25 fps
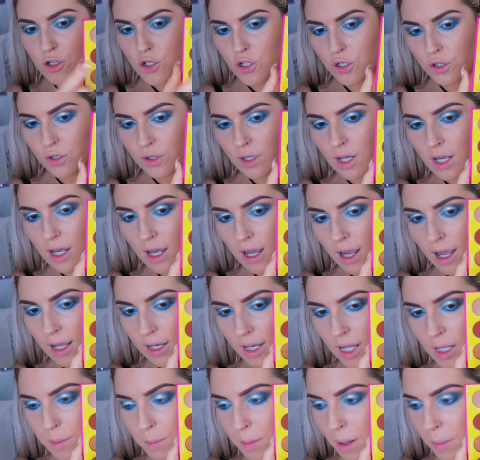to
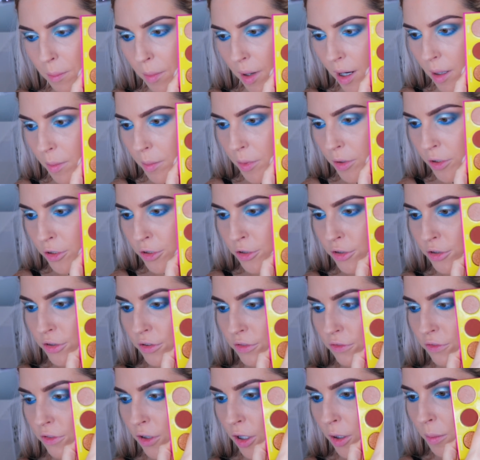highlight my brow bone
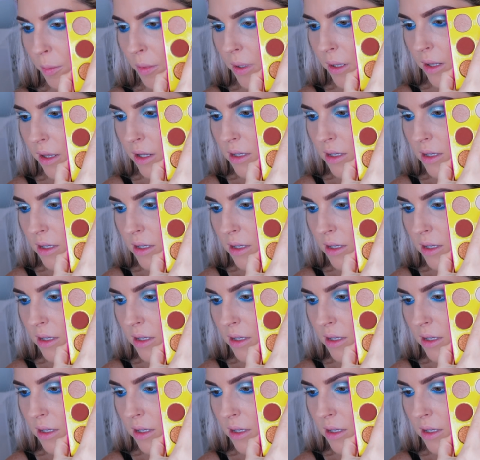from